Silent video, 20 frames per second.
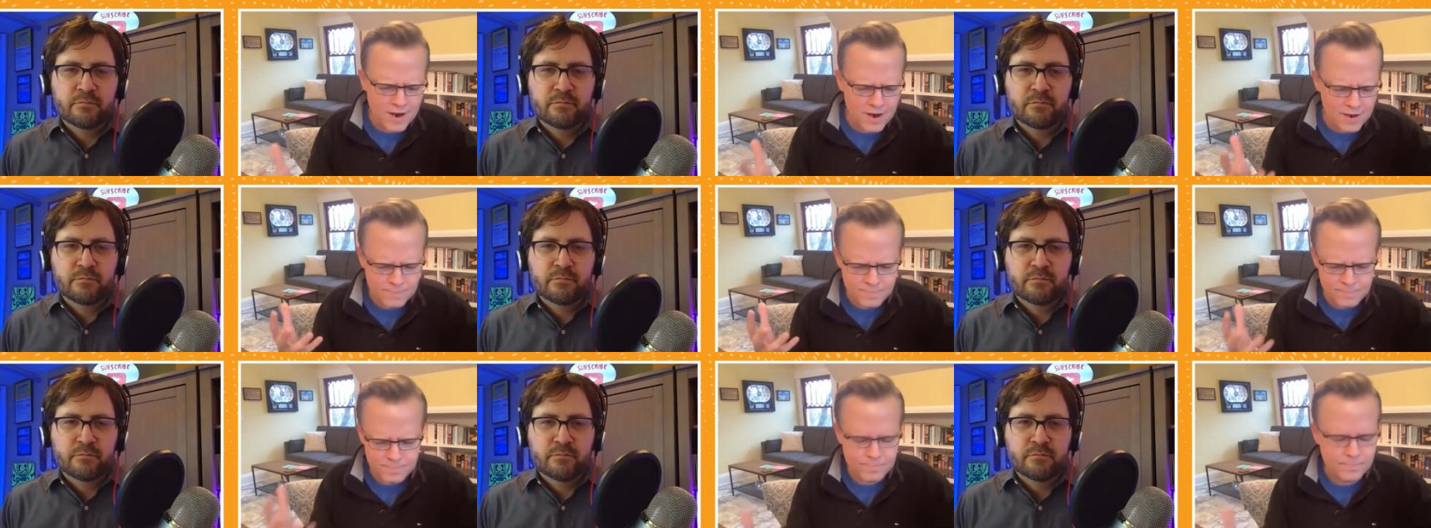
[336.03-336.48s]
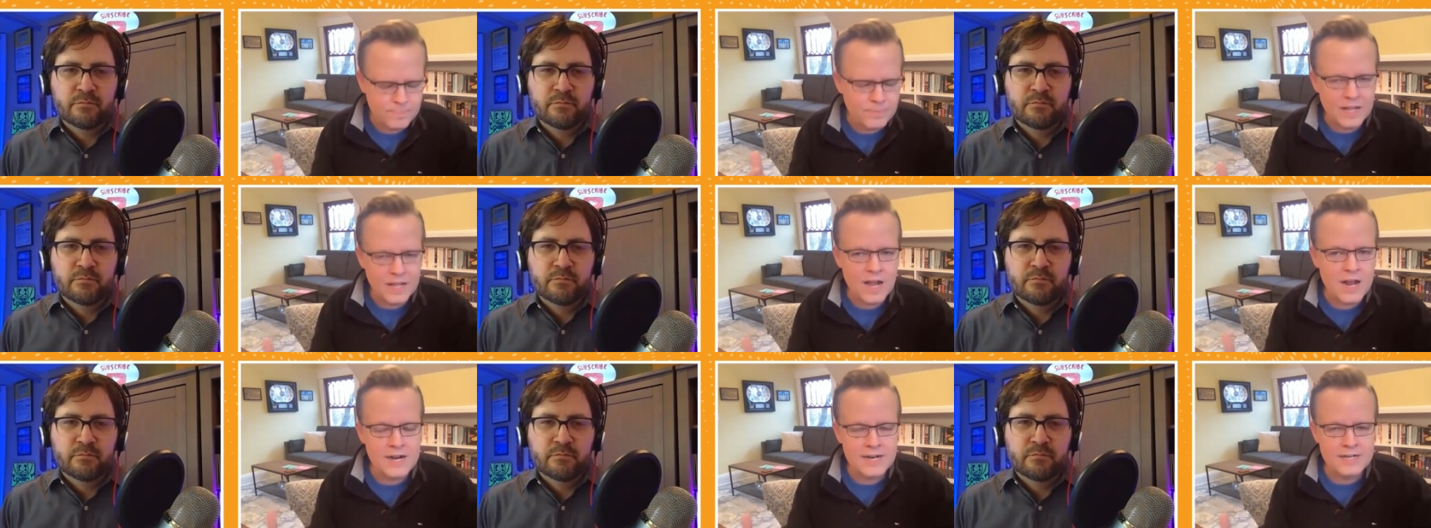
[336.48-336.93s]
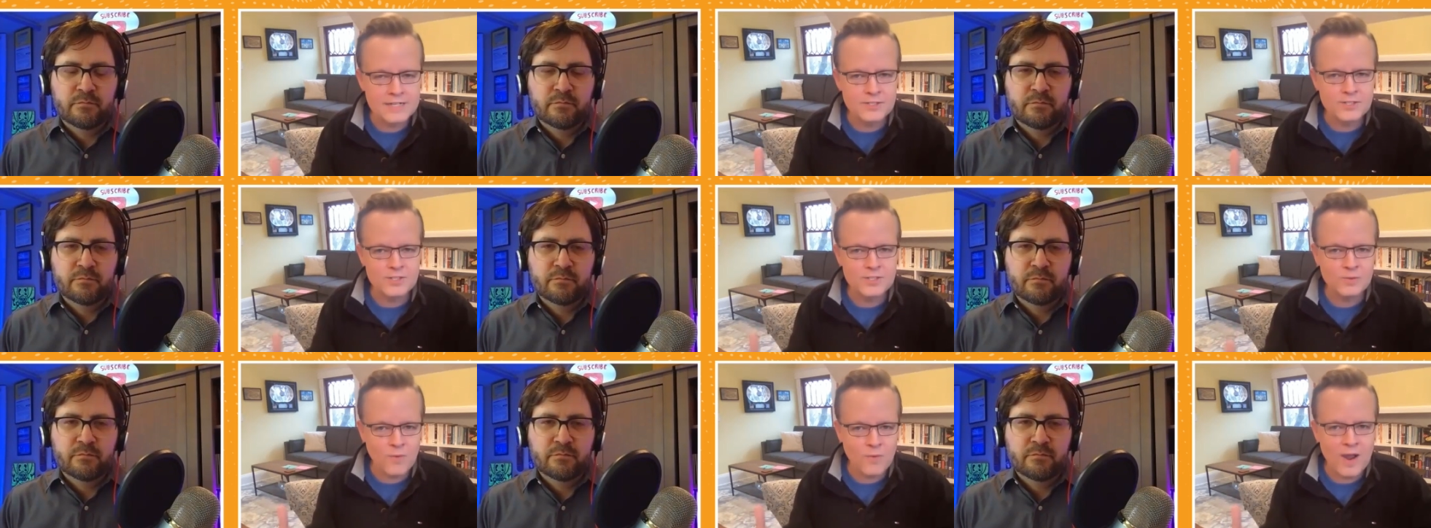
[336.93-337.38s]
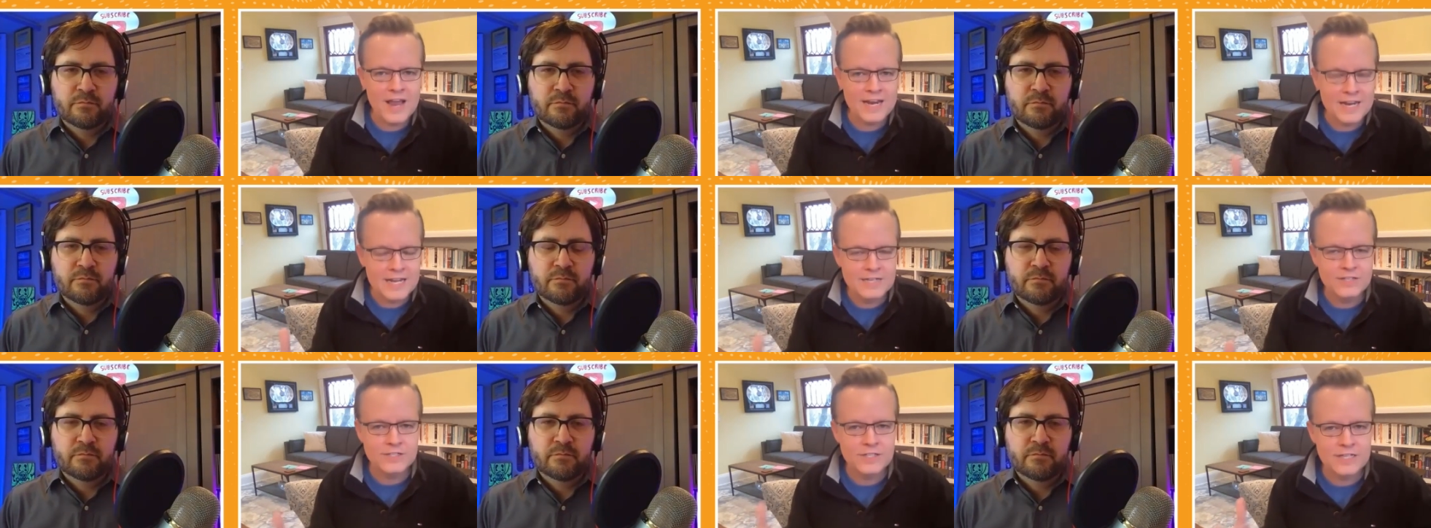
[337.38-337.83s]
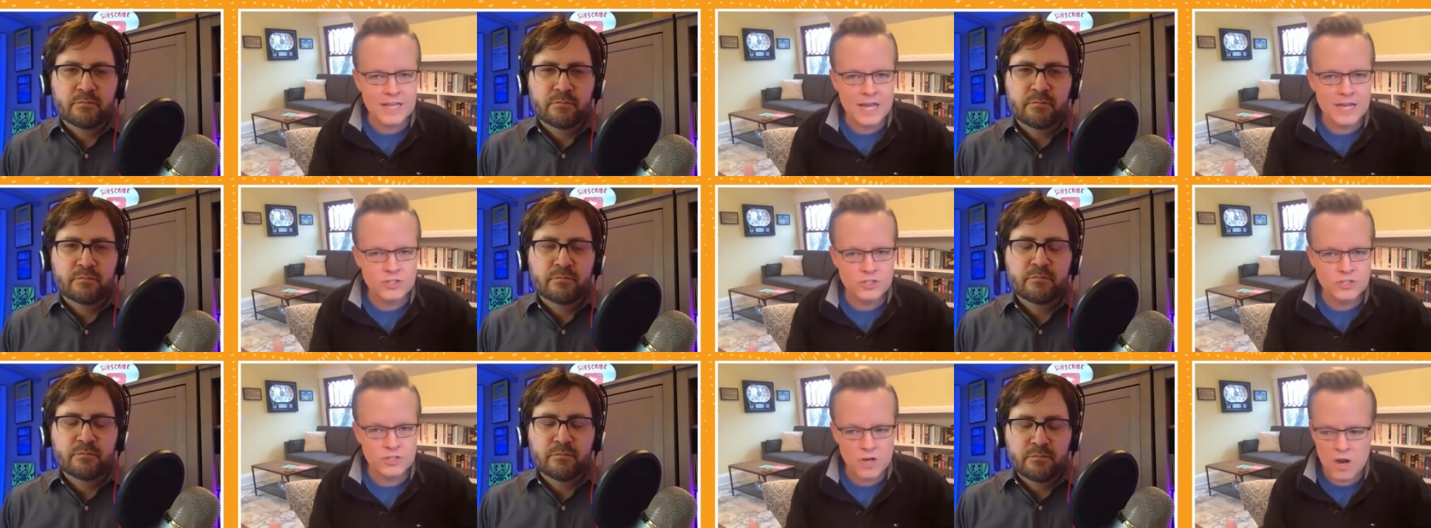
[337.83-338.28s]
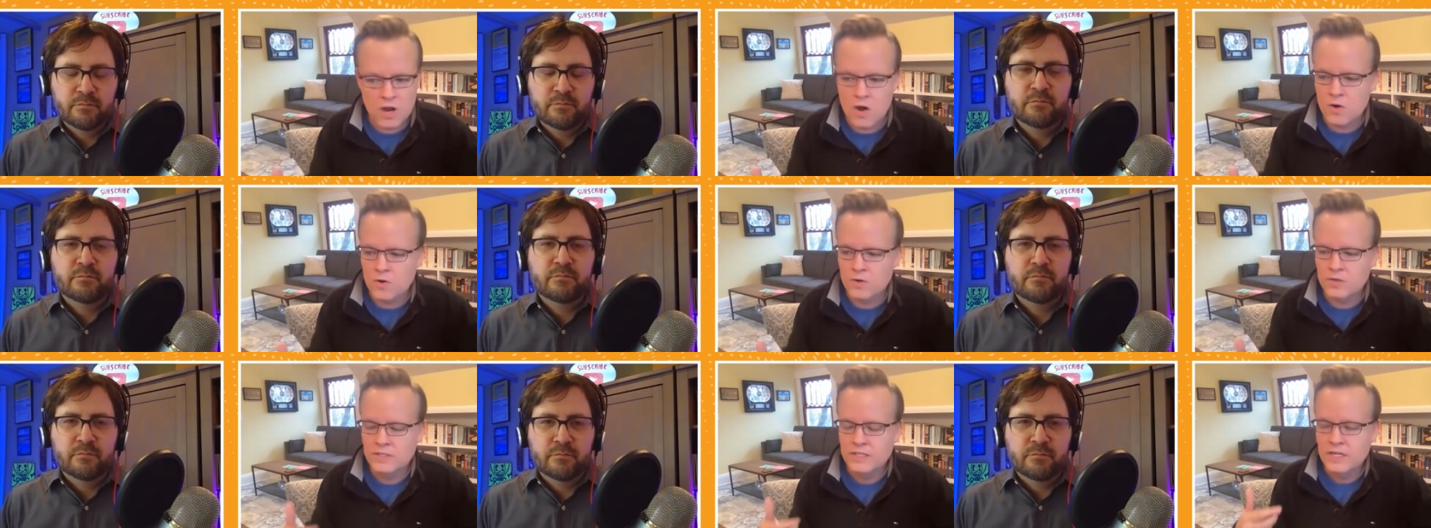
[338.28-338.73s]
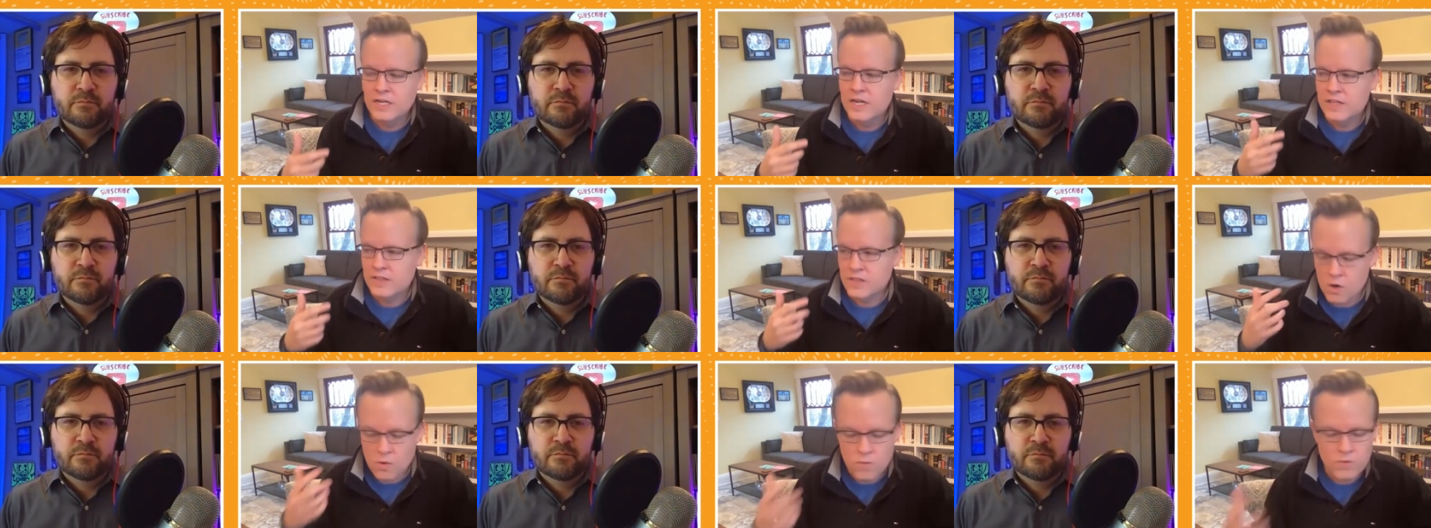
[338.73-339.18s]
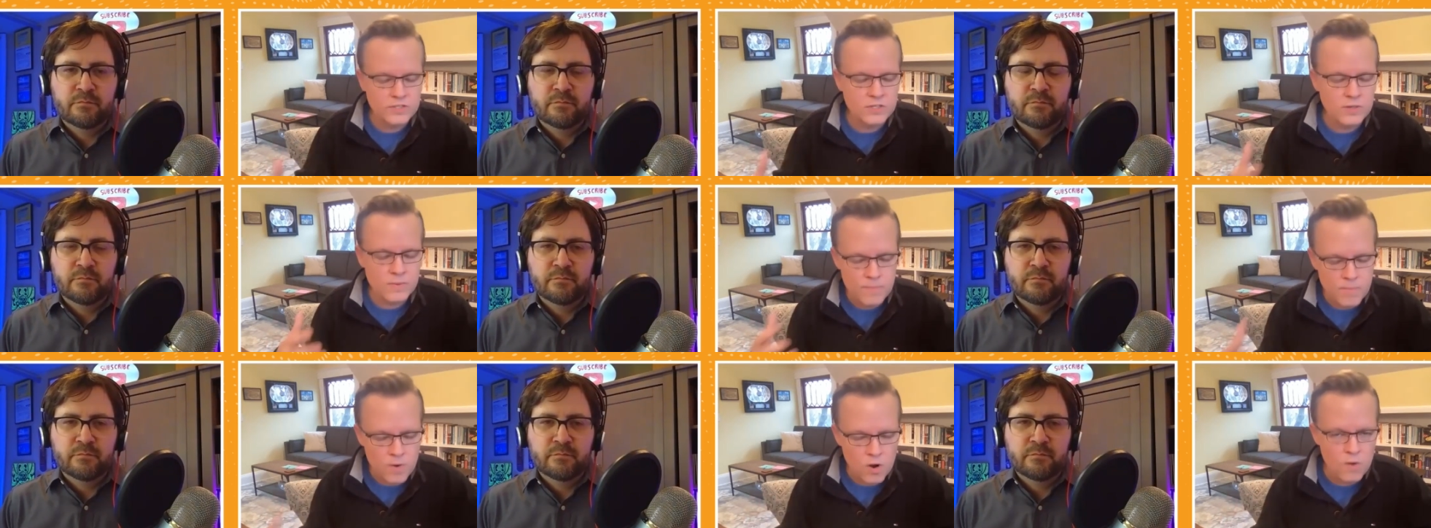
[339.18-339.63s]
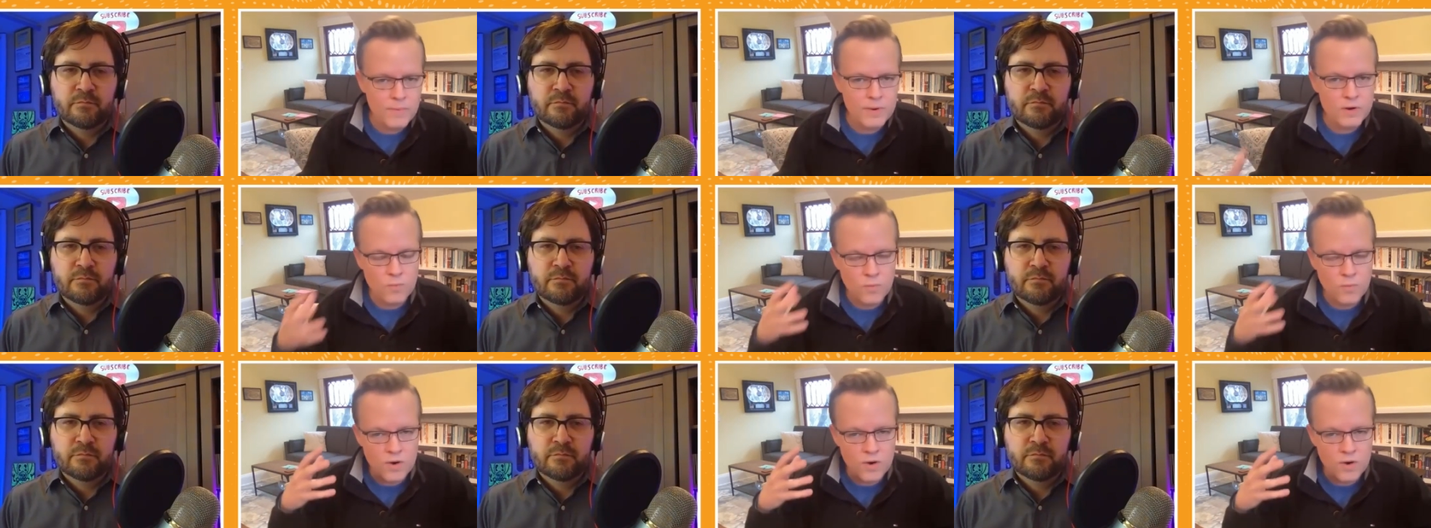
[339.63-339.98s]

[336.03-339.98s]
Speaker 1: our blood and sweat into that show, there was a moment